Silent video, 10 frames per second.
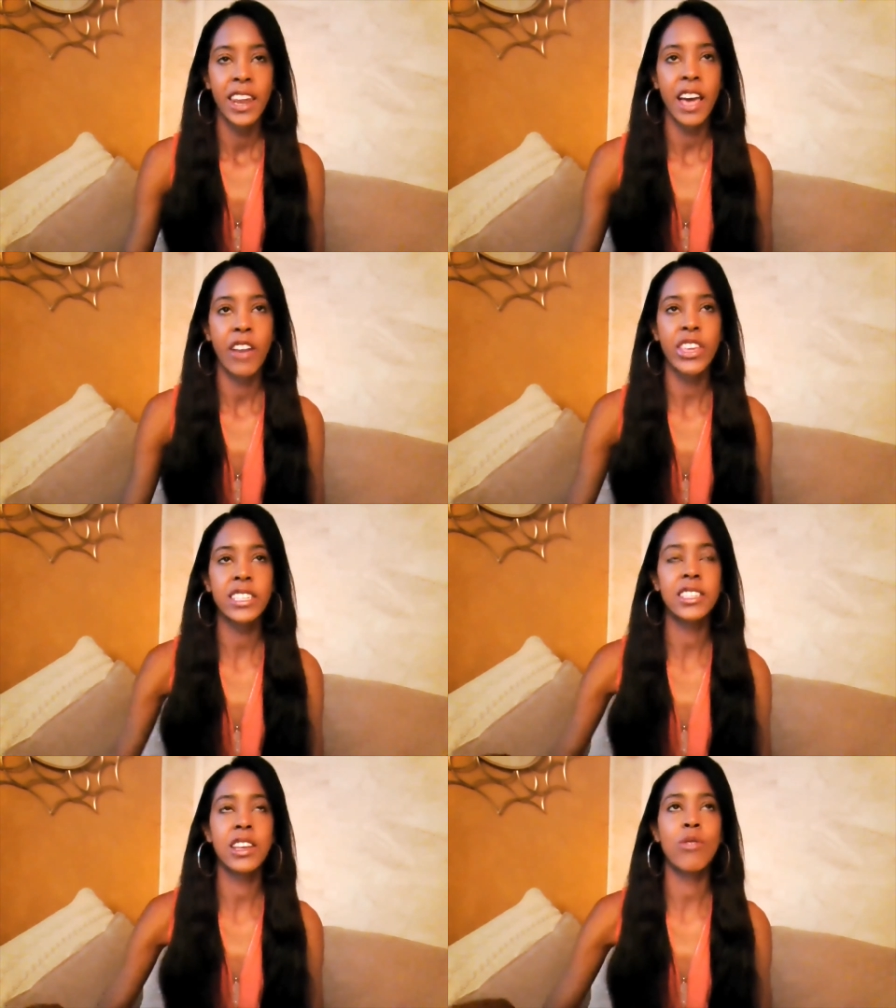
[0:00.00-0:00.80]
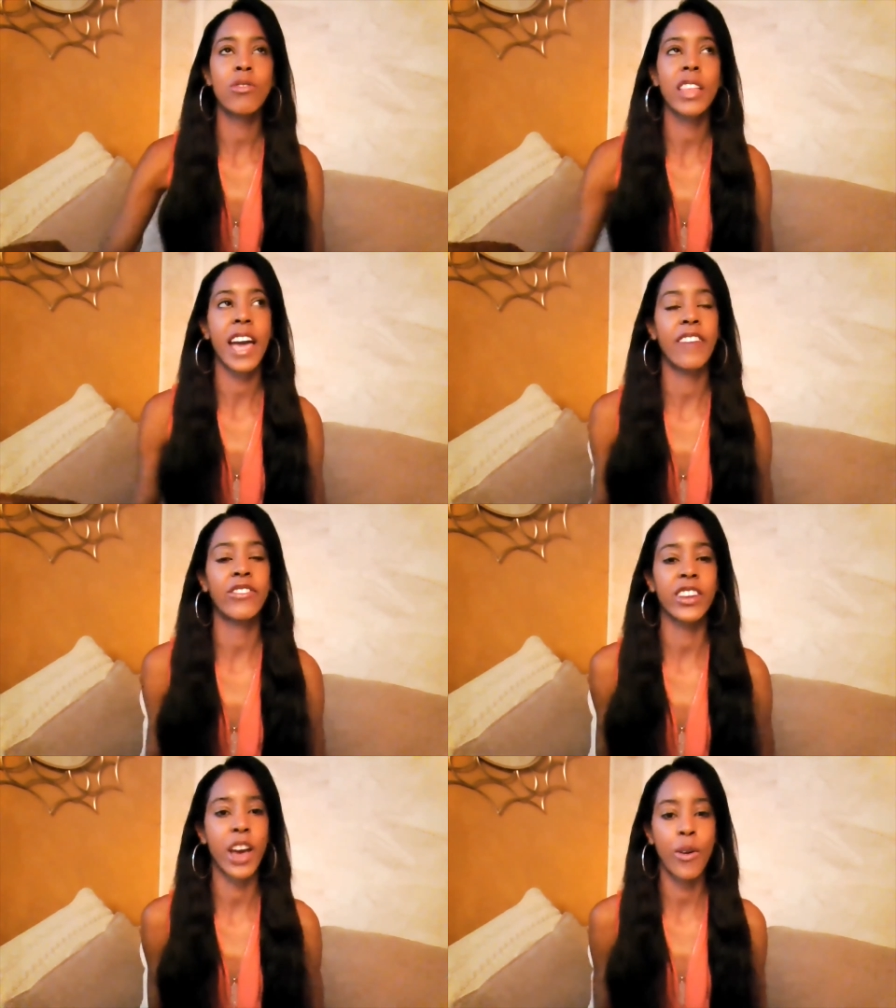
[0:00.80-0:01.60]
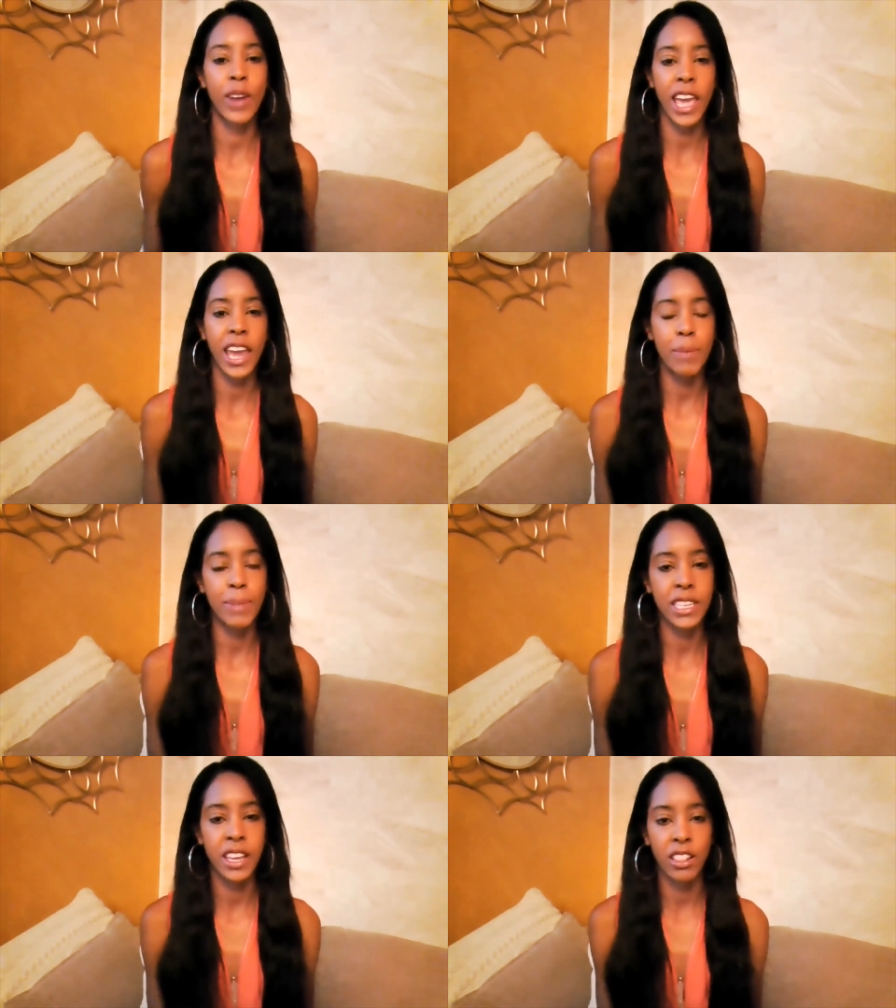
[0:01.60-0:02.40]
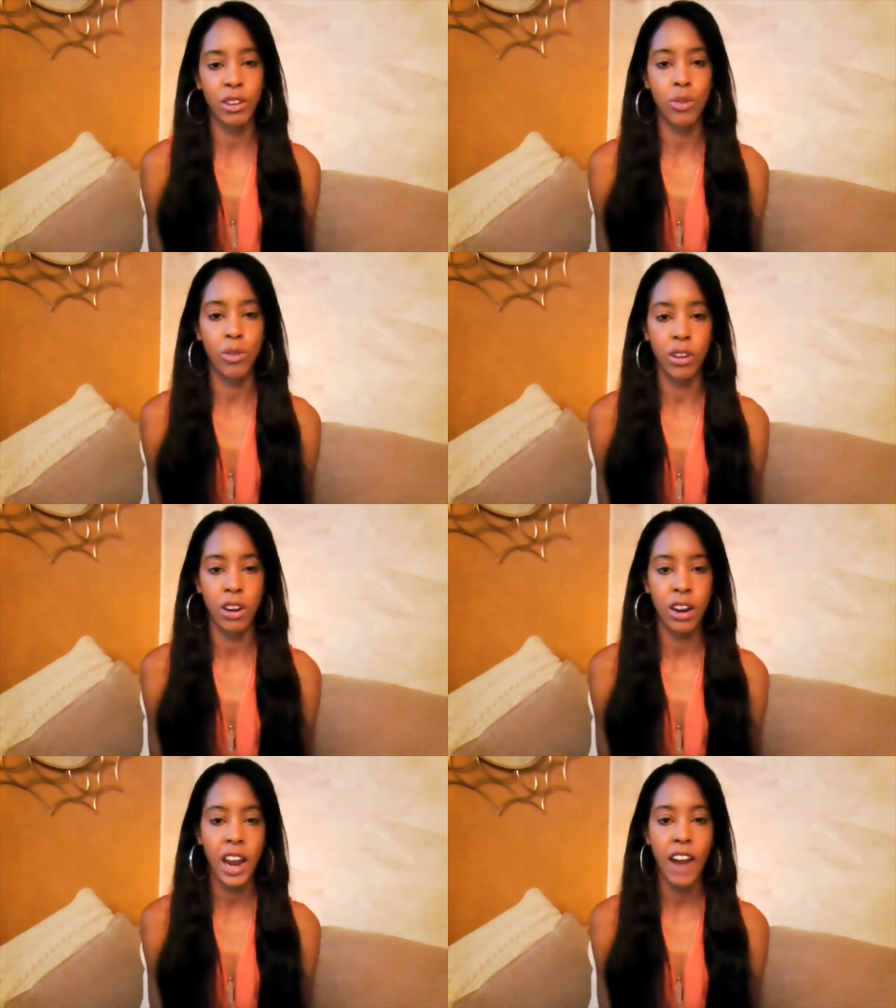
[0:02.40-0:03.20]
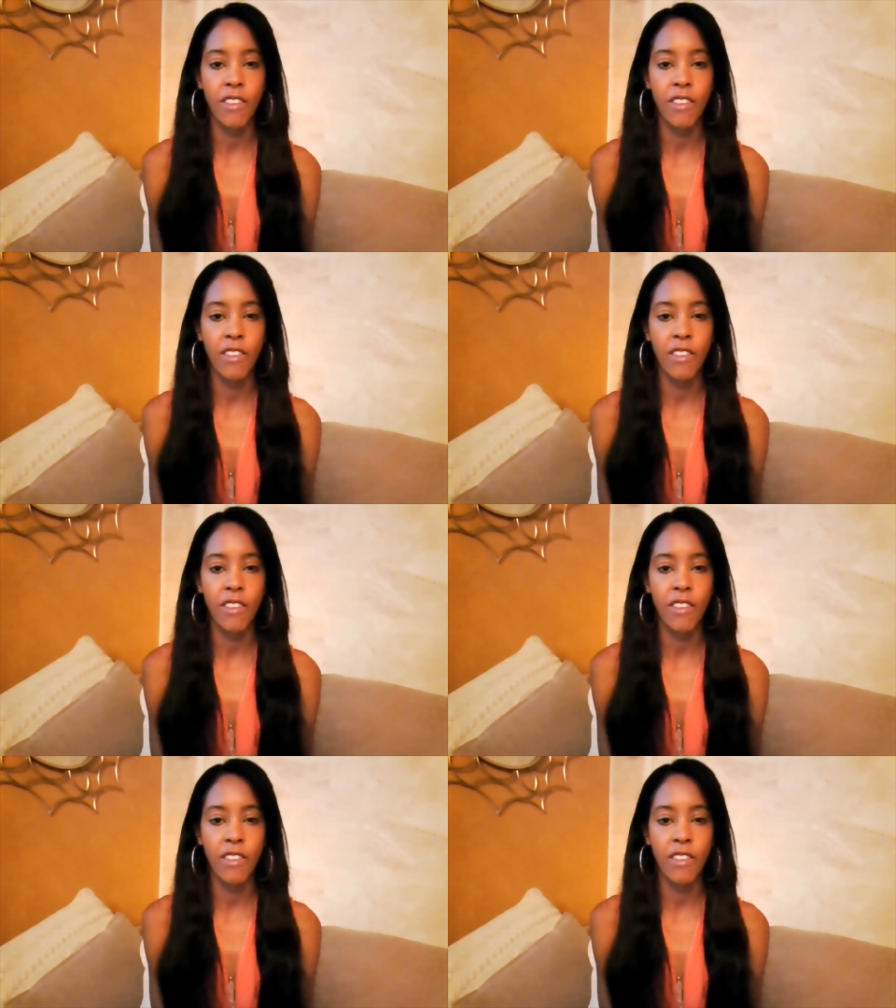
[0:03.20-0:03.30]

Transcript: Now, these don't really have to go in any particular order.